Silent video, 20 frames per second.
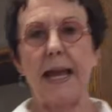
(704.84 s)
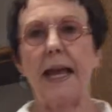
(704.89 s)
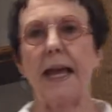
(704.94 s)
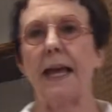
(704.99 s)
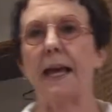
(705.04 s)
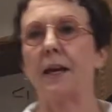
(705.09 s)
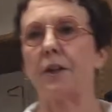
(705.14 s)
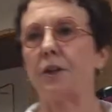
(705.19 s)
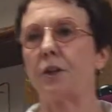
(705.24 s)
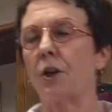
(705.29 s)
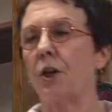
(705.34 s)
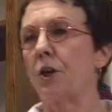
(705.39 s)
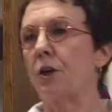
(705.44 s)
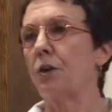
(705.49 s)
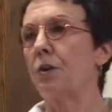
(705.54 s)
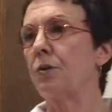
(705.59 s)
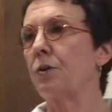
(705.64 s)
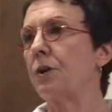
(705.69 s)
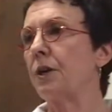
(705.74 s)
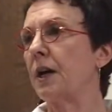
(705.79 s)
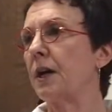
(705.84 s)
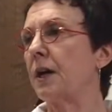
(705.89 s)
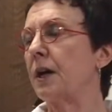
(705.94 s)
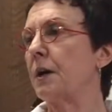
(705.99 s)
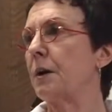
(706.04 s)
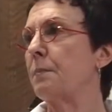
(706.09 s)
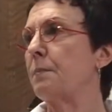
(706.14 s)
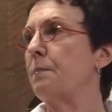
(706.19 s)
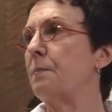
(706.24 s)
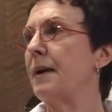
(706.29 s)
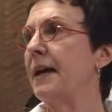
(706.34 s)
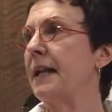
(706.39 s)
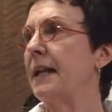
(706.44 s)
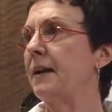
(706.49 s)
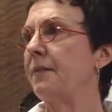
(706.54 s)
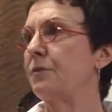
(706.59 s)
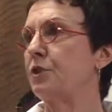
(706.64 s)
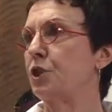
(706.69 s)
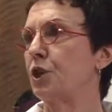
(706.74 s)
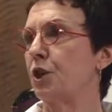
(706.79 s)
And
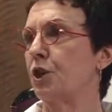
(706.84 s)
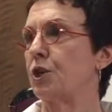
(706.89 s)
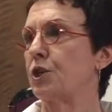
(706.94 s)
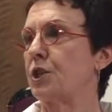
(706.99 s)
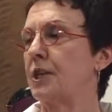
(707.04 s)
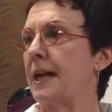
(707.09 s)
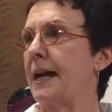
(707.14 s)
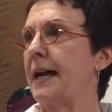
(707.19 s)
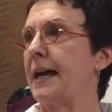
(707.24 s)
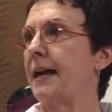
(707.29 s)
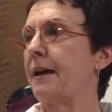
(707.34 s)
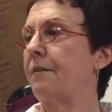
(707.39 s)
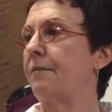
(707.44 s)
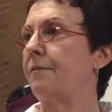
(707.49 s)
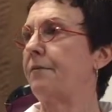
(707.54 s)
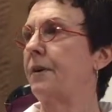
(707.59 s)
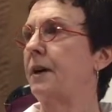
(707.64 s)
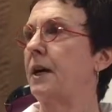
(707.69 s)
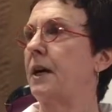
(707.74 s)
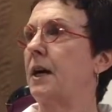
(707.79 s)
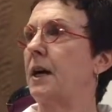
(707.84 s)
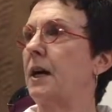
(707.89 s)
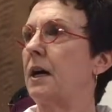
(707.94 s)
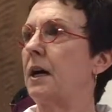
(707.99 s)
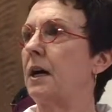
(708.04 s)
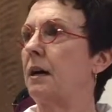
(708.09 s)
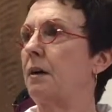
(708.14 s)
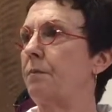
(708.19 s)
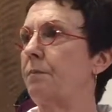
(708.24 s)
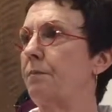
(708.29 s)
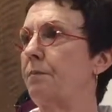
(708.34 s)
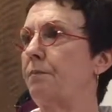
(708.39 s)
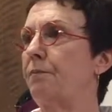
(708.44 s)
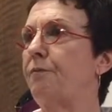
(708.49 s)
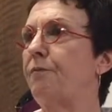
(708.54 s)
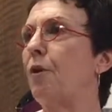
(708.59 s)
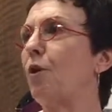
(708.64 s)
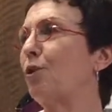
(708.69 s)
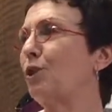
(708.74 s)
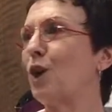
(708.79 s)
many of shirts have
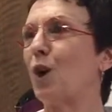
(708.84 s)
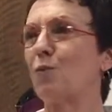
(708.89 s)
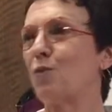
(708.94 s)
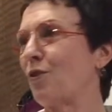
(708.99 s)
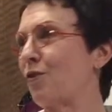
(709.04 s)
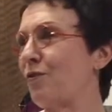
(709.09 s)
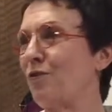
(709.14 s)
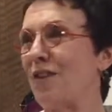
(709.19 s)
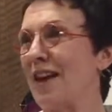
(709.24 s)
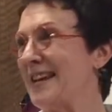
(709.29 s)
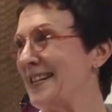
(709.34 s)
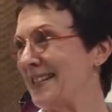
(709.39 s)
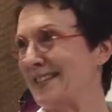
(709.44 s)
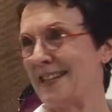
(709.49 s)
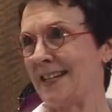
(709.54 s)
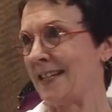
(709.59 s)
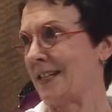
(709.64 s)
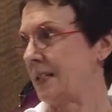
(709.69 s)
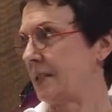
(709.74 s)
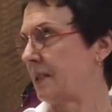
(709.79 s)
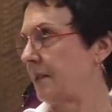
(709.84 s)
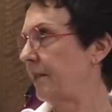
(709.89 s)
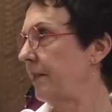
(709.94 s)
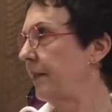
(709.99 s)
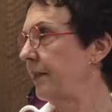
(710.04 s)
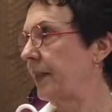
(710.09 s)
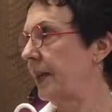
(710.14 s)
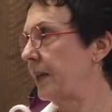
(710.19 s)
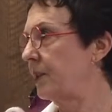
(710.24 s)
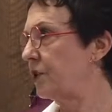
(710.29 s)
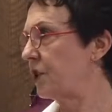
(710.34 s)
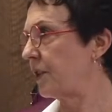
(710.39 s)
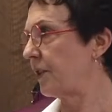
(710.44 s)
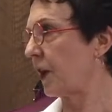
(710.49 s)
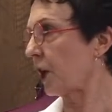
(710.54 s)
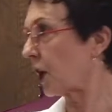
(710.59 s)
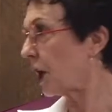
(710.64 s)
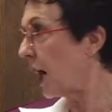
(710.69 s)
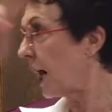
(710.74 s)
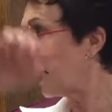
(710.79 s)
fold over facings.
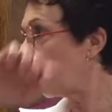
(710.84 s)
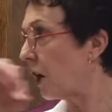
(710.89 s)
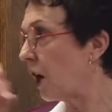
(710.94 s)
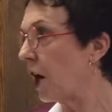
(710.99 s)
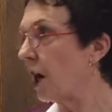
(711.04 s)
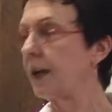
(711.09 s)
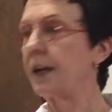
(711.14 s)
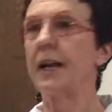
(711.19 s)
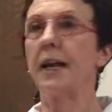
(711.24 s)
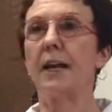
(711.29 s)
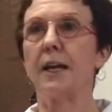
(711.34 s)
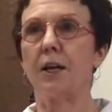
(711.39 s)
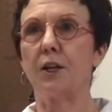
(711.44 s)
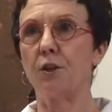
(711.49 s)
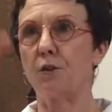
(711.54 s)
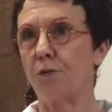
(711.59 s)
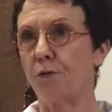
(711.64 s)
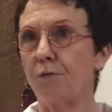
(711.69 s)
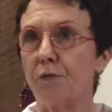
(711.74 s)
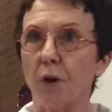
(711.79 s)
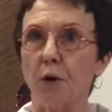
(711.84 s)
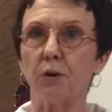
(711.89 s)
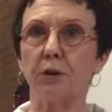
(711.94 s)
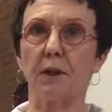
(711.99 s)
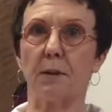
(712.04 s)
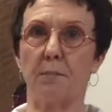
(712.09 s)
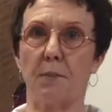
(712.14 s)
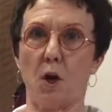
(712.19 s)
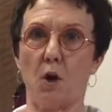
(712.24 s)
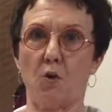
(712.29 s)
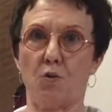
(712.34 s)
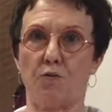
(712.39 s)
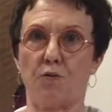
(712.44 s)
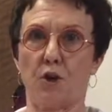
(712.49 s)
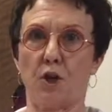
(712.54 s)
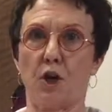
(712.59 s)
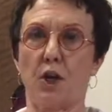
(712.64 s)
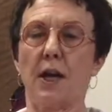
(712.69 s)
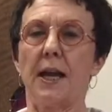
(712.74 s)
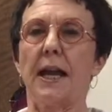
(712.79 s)
They're cut on and you fold them
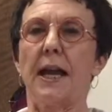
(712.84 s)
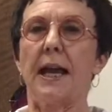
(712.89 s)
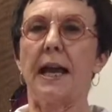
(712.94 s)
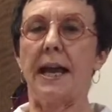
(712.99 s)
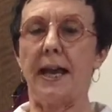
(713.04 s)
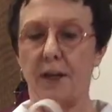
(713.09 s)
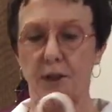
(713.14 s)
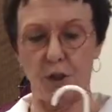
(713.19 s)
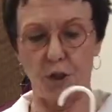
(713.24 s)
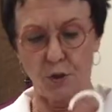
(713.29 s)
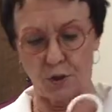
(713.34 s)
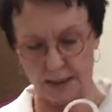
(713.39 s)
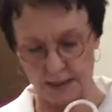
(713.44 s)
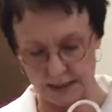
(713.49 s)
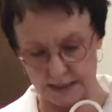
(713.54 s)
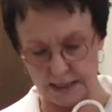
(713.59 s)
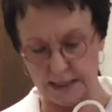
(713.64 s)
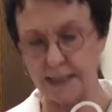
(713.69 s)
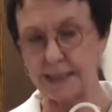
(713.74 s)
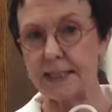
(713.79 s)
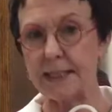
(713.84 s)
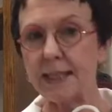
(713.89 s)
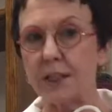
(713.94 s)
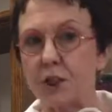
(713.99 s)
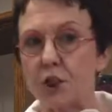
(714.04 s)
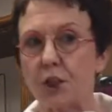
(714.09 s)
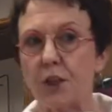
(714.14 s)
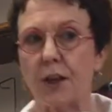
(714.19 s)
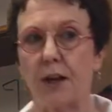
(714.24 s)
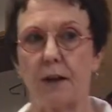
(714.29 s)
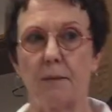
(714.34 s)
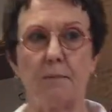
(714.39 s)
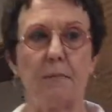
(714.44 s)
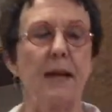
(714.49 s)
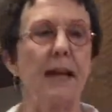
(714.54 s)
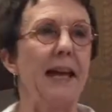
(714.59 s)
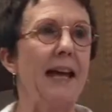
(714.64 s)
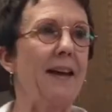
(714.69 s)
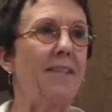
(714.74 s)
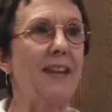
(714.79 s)
over. And you can stitch
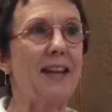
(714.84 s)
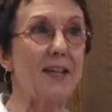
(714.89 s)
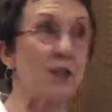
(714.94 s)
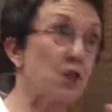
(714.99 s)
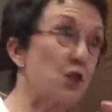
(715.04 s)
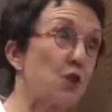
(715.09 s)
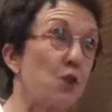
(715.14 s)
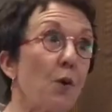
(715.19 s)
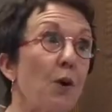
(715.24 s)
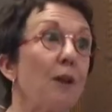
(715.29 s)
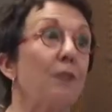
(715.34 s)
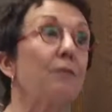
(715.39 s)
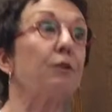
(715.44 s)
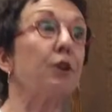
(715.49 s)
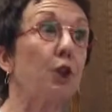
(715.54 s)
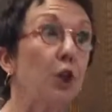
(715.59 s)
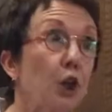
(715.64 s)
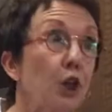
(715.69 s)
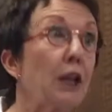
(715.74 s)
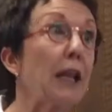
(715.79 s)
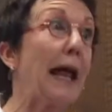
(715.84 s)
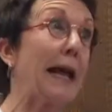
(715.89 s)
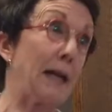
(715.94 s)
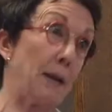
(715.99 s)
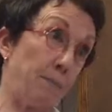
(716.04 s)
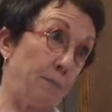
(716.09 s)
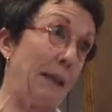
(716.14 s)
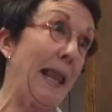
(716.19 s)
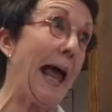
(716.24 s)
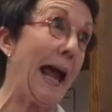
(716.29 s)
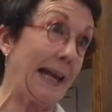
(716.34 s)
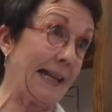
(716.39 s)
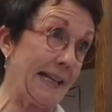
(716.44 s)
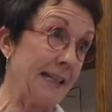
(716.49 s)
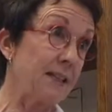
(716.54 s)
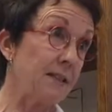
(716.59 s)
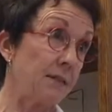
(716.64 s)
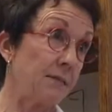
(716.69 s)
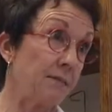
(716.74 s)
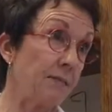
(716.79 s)
them and they can sort of look like a
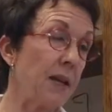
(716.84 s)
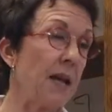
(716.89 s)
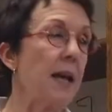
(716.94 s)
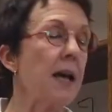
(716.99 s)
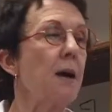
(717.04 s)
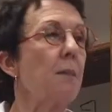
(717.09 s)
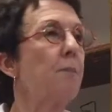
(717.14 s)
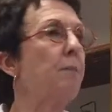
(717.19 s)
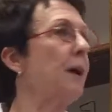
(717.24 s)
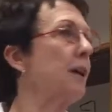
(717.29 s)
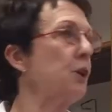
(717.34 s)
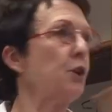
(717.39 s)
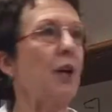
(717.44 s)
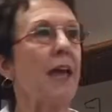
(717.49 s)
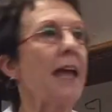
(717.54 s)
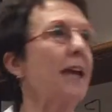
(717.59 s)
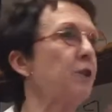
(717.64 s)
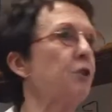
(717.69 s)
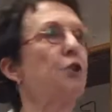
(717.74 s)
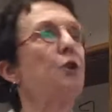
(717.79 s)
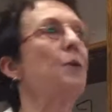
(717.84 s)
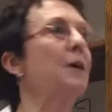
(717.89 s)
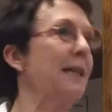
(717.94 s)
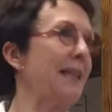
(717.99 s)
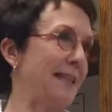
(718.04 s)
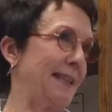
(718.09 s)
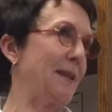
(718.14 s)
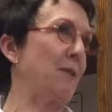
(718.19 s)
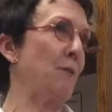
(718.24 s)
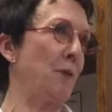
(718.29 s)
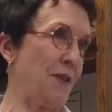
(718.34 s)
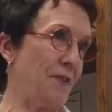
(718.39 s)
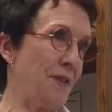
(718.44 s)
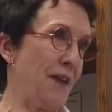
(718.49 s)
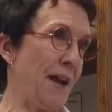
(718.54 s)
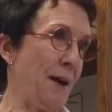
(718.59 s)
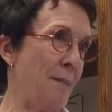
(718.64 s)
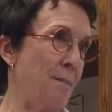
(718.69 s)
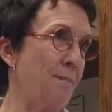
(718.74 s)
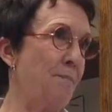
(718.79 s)
placket, but you can't do anything with
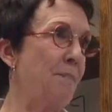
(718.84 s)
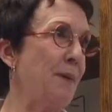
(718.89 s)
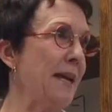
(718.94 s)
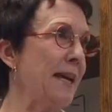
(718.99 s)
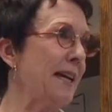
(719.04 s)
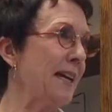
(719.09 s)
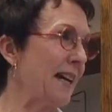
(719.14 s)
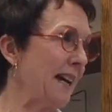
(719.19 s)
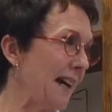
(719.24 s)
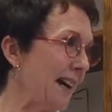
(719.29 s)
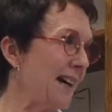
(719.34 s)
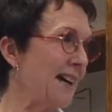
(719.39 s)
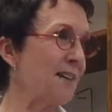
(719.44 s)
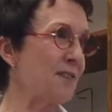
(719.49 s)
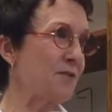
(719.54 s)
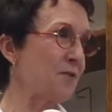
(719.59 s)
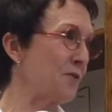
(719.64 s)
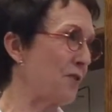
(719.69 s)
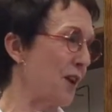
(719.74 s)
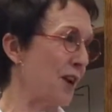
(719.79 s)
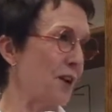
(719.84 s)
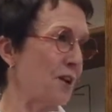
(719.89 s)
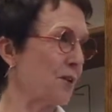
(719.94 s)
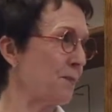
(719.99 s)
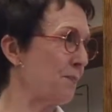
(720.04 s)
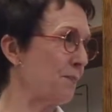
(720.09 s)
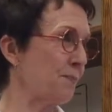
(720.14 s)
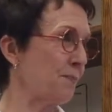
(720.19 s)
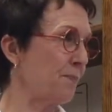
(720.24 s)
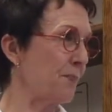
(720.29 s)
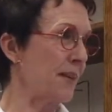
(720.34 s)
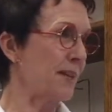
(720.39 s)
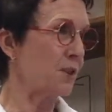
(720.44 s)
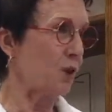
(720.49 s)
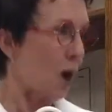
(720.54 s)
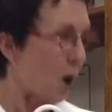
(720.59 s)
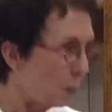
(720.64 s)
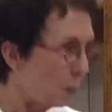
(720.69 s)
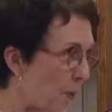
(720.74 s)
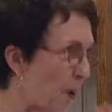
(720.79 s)
them because it's
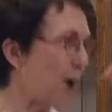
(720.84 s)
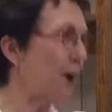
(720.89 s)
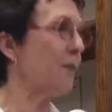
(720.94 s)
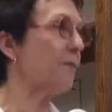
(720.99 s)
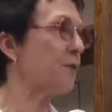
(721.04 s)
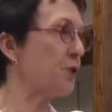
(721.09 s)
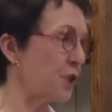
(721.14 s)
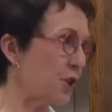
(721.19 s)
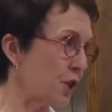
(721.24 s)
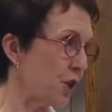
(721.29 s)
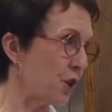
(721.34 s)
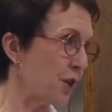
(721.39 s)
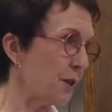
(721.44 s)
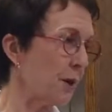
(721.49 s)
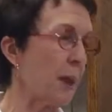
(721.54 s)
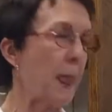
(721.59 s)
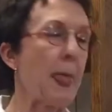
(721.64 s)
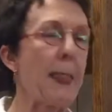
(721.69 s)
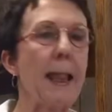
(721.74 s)
part of the shirt.